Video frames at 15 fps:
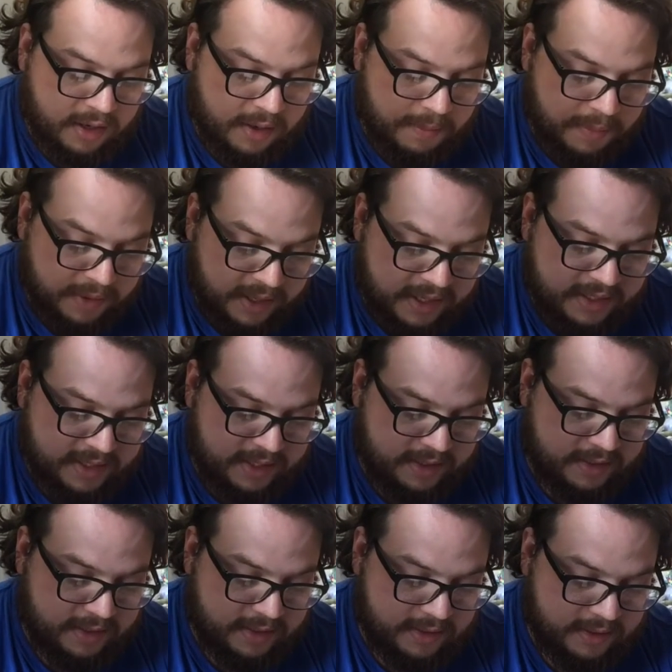
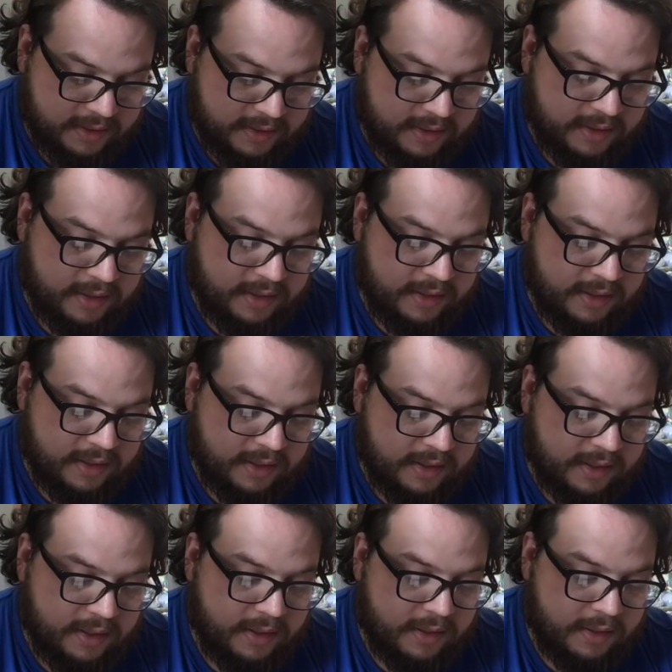complacent,
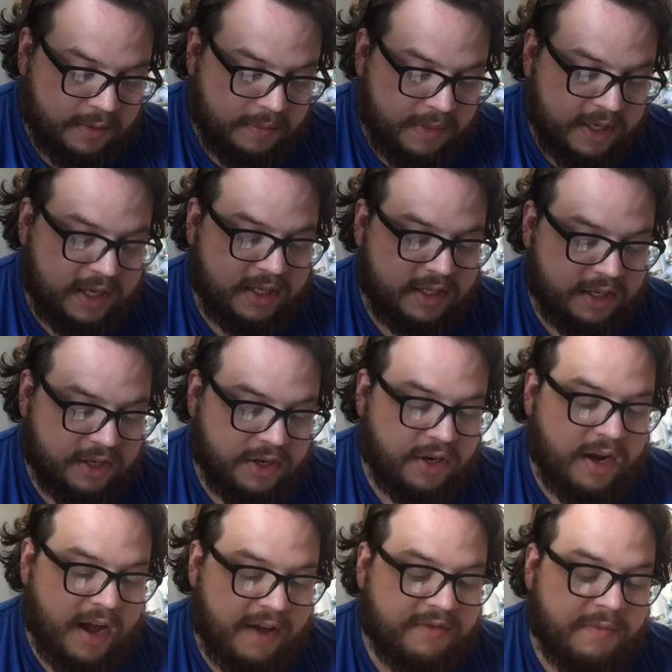because it
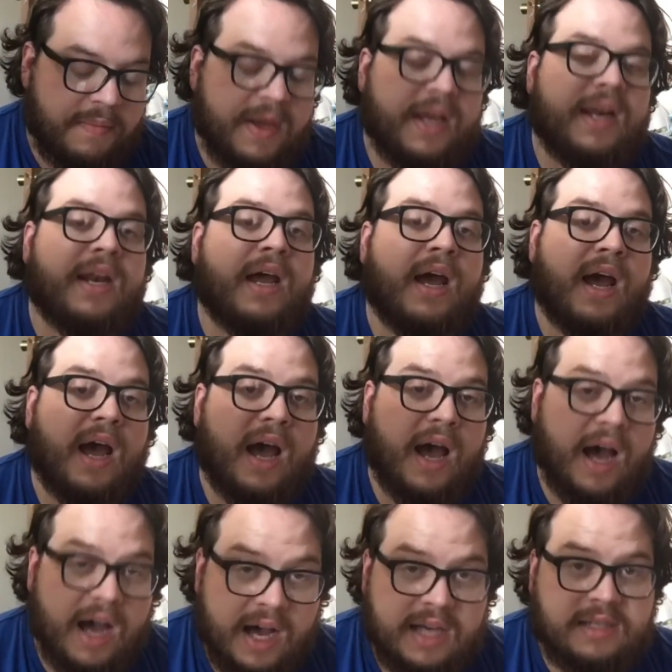could have been
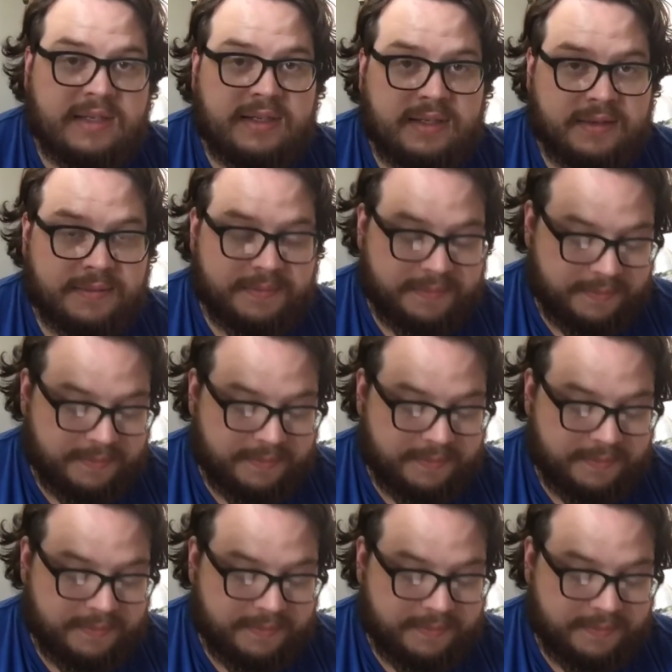us.